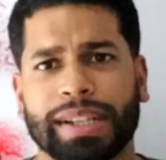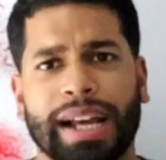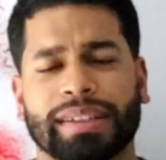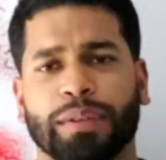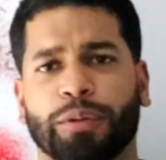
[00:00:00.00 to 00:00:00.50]

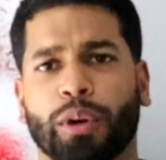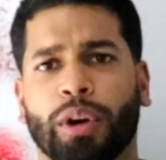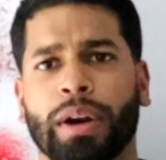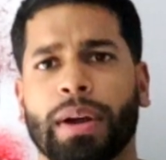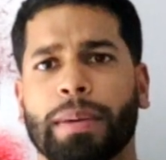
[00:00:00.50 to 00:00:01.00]
asking
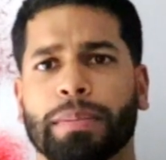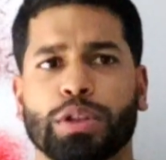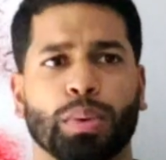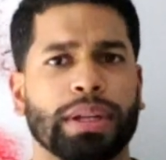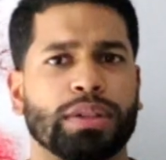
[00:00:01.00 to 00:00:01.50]
for
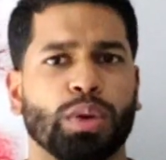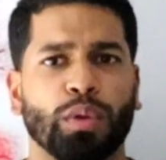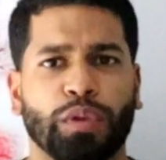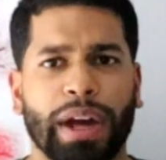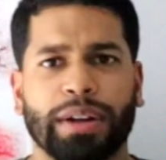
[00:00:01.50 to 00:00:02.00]
between two
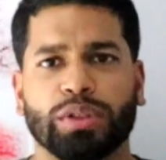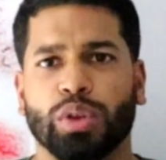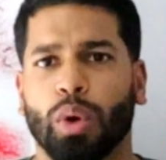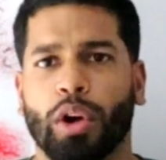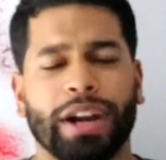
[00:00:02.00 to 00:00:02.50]
fighters
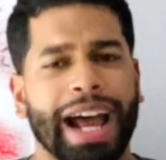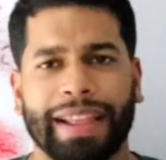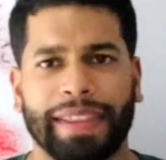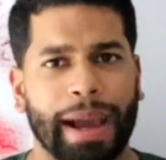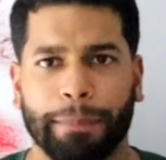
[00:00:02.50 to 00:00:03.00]
who are
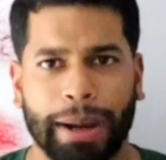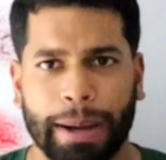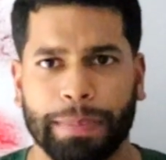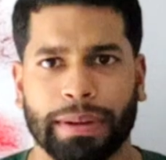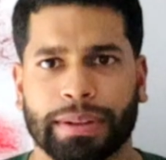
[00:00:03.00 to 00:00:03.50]
not that
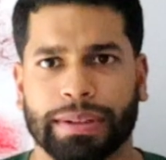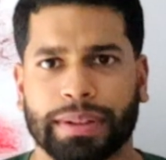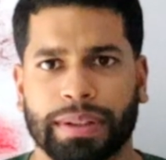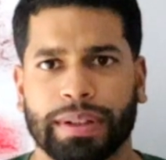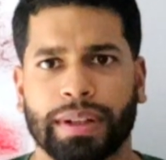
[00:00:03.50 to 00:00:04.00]
popular.
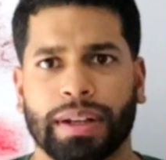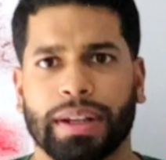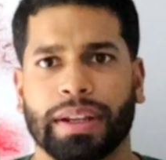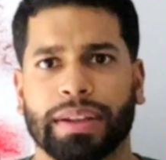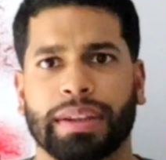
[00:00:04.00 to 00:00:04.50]

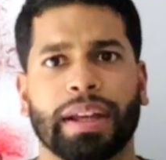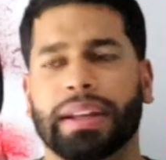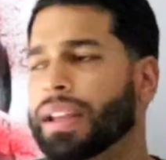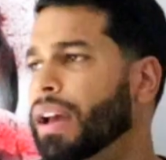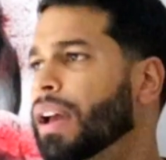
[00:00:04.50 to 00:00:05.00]

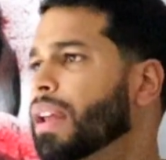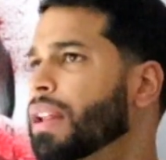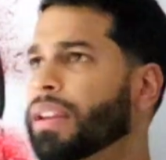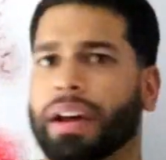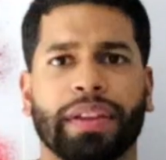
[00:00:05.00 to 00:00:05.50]
Then
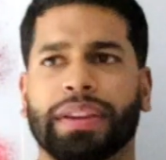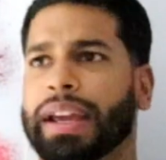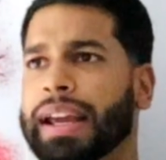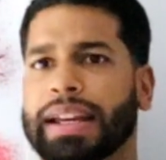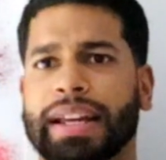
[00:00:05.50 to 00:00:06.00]
the other
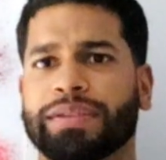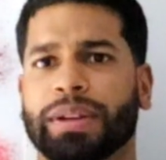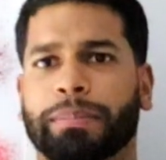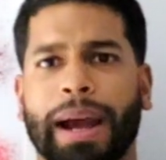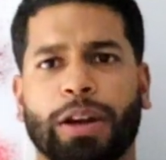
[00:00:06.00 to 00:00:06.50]
day he gives a
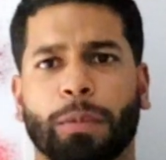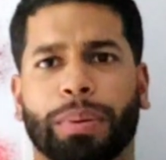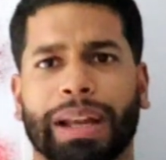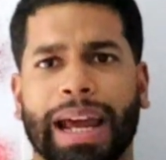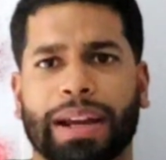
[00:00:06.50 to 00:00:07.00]
Michael
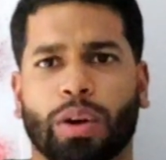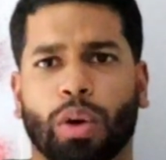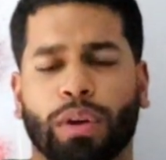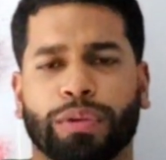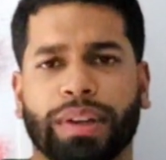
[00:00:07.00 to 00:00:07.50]
Polite
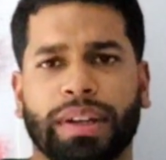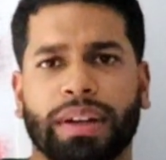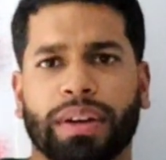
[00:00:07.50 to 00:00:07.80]
Coffee